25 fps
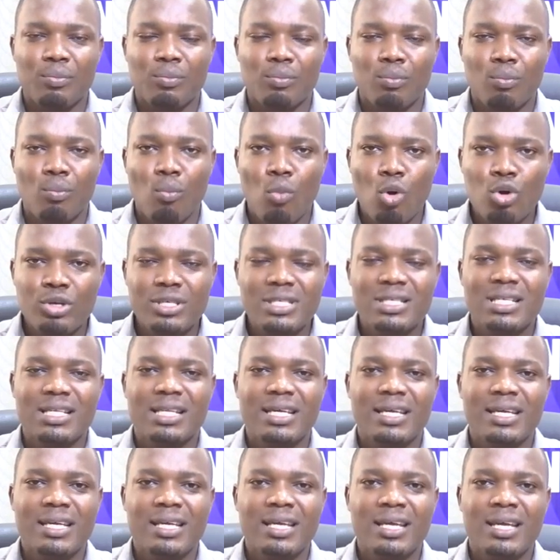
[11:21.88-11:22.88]

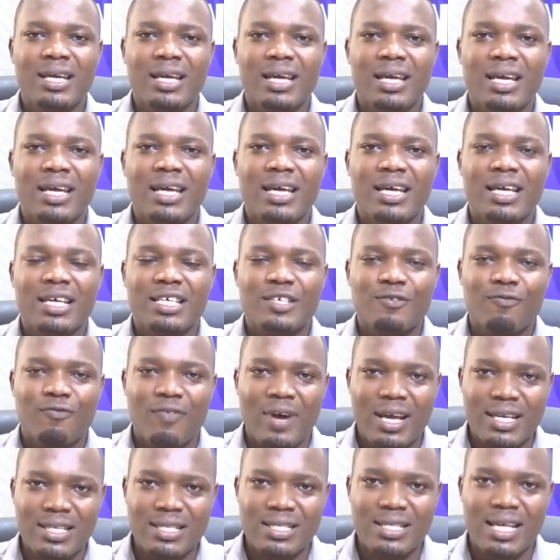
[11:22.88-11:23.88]
mostly is
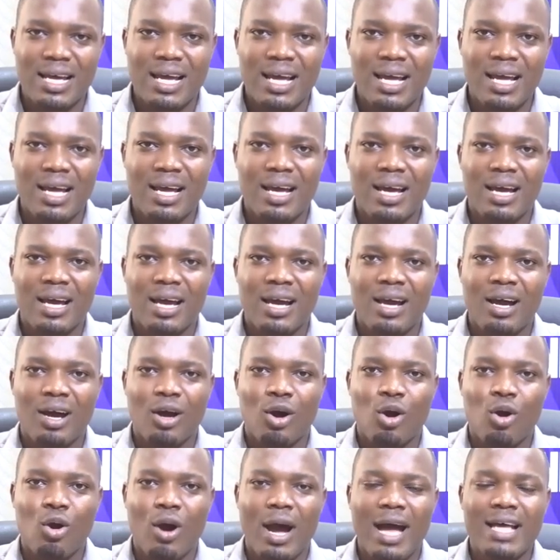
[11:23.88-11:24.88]
faster
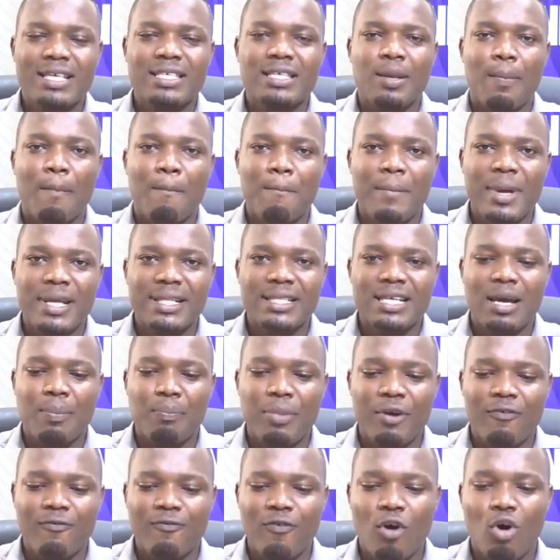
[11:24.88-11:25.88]
or has a better
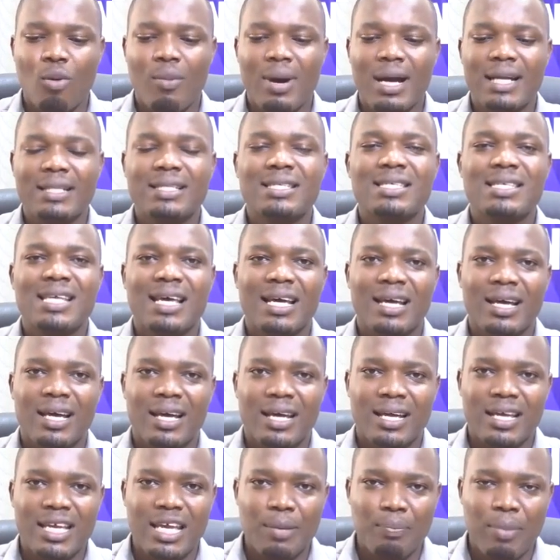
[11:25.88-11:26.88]
performance
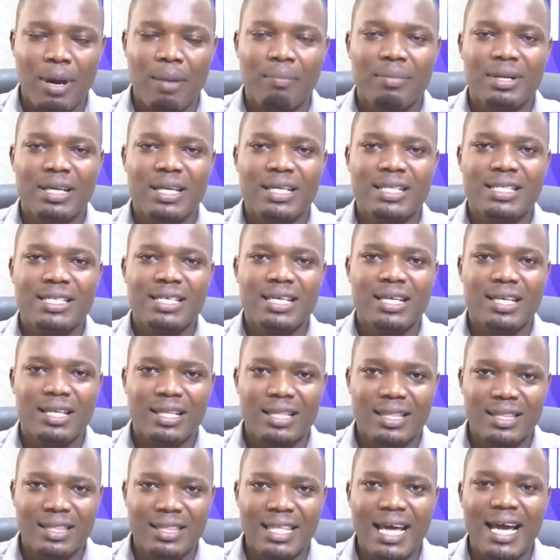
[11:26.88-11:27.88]
capability
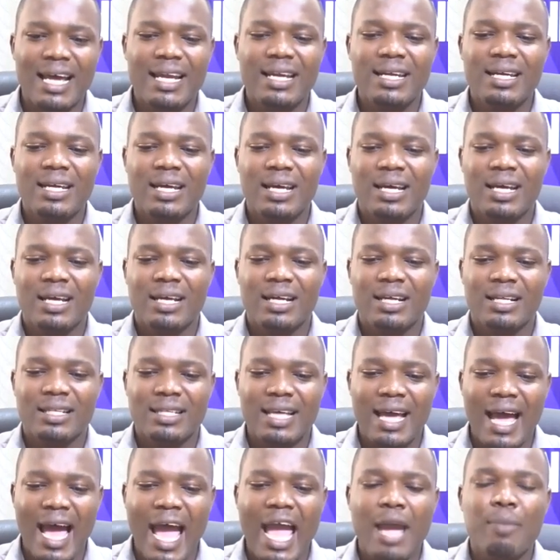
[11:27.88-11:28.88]
than
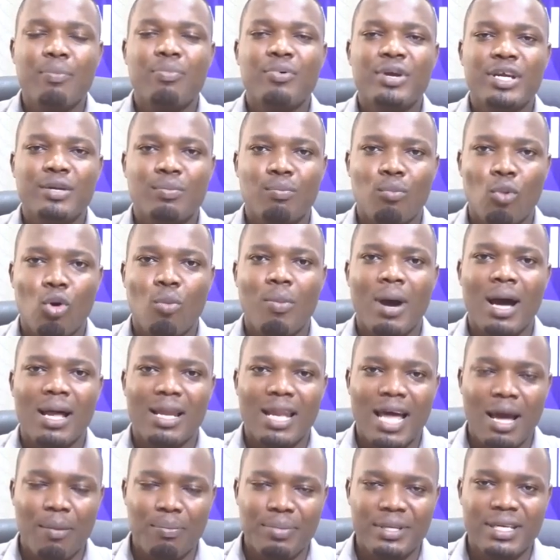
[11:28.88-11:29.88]
the hybrid
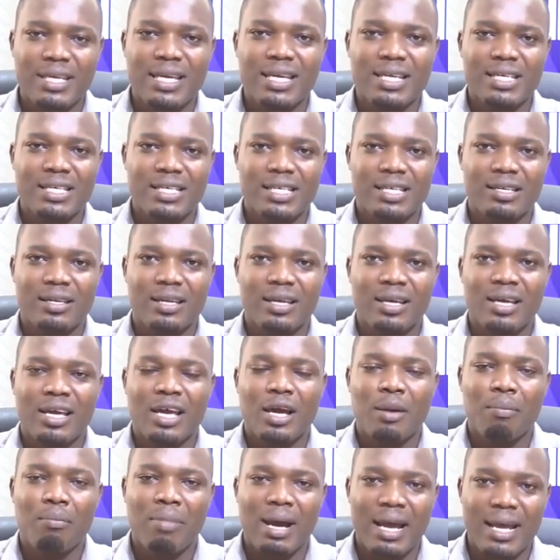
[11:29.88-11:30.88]
mobile application.
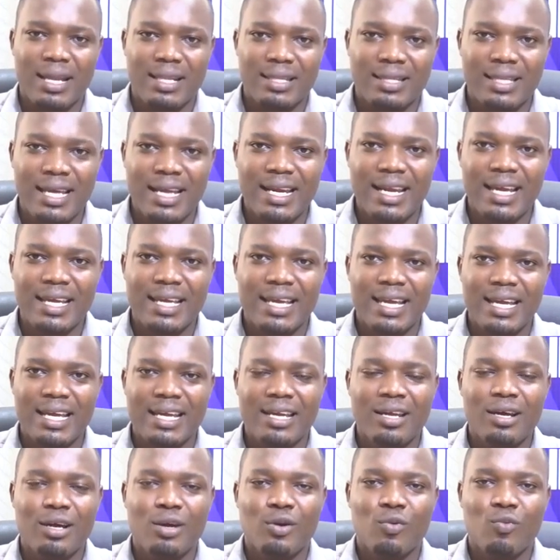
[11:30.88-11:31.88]
But then
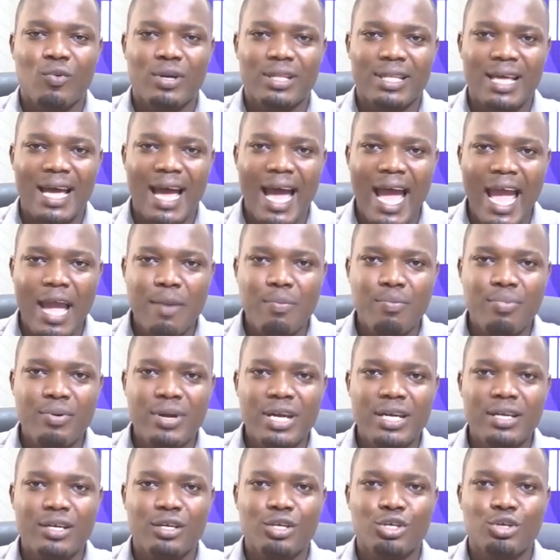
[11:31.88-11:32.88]
again, with the
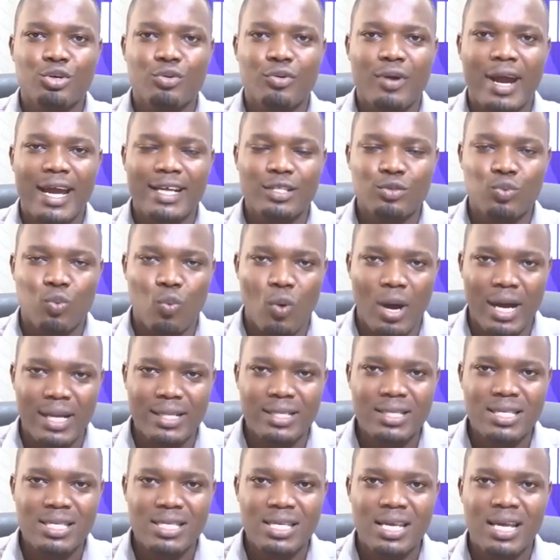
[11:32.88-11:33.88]
hybrid, you write
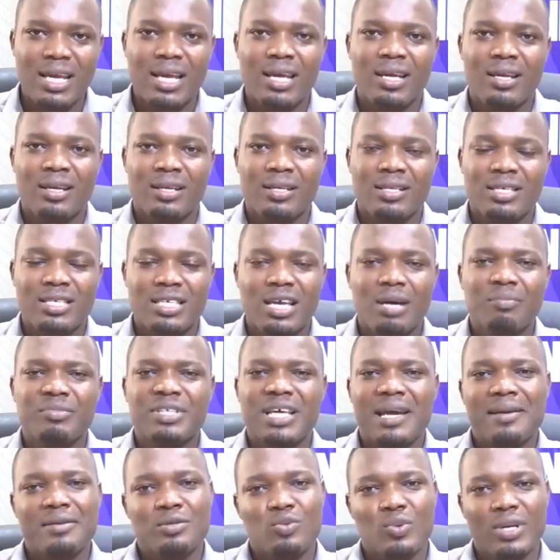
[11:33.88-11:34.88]
once,
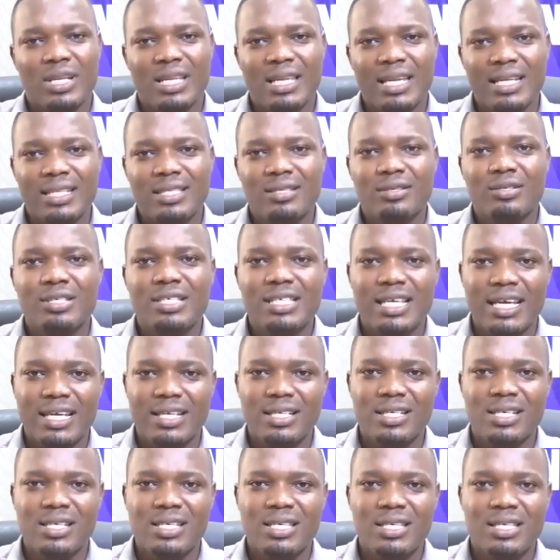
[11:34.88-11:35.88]
sometimes with little
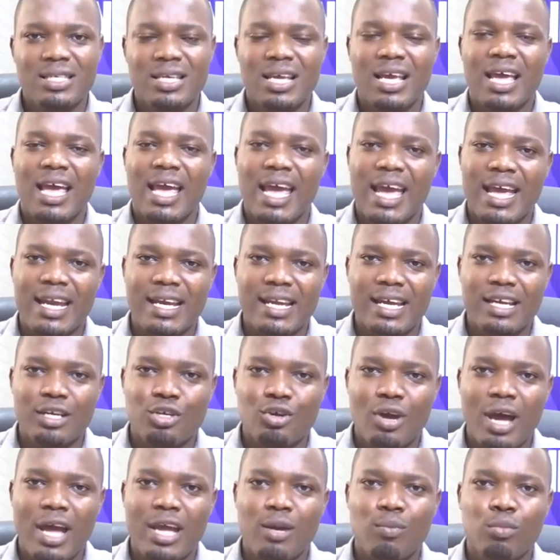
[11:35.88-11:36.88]
changes, and then
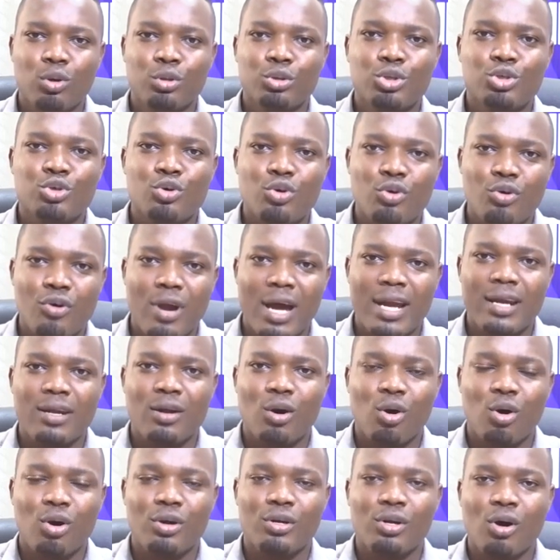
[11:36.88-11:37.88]
you are able to run
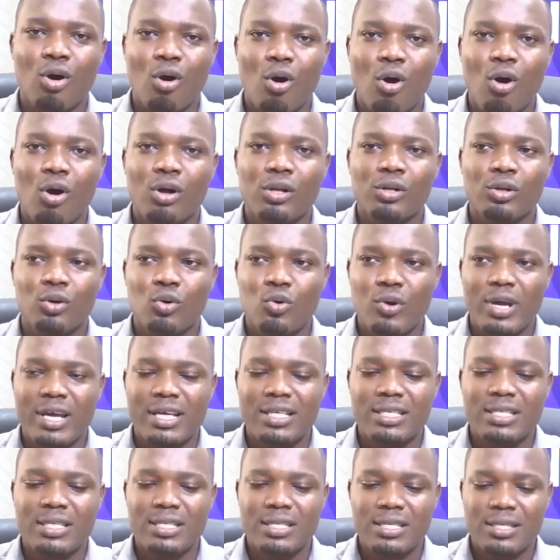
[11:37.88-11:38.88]
on all
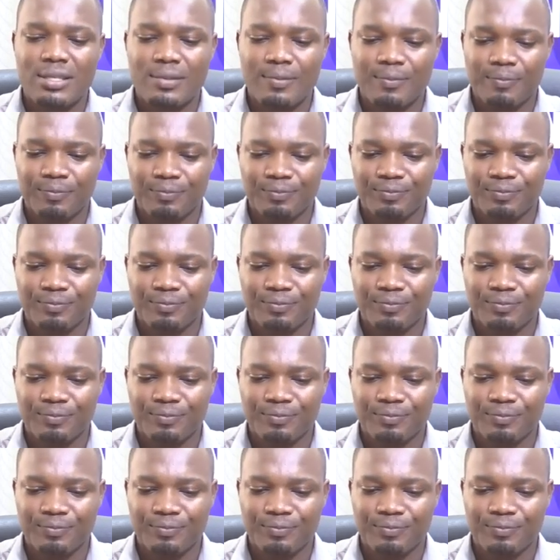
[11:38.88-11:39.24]
OSs.